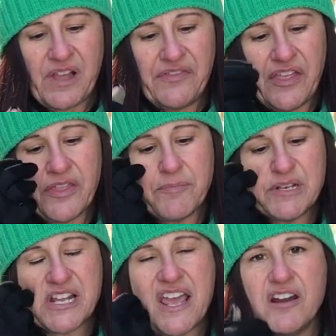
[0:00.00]
And then the
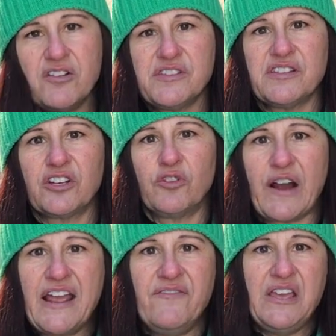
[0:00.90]
potatoes and the
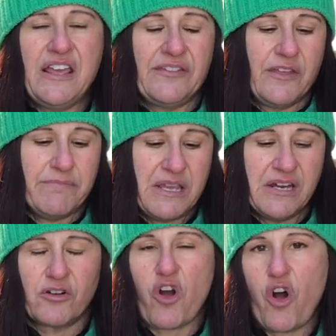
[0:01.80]
gravy and the
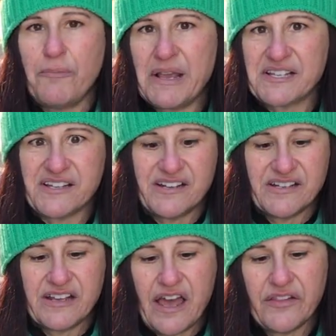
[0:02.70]
meat are all mixed in
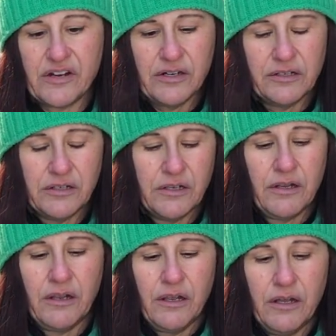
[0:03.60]
together.
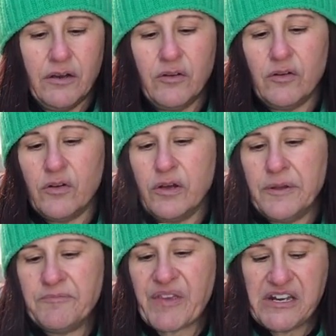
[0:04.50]
Oh,
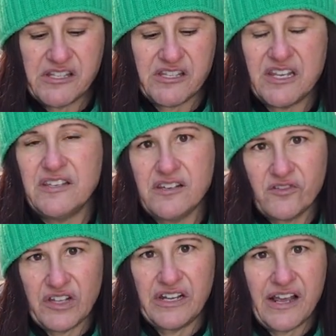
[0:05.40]
and it's
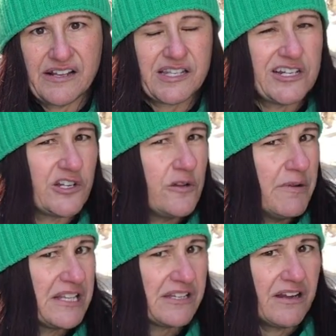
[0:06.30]
seasoned really nicely
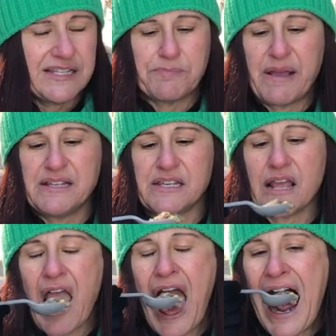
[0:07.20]
too, but it's not spicy.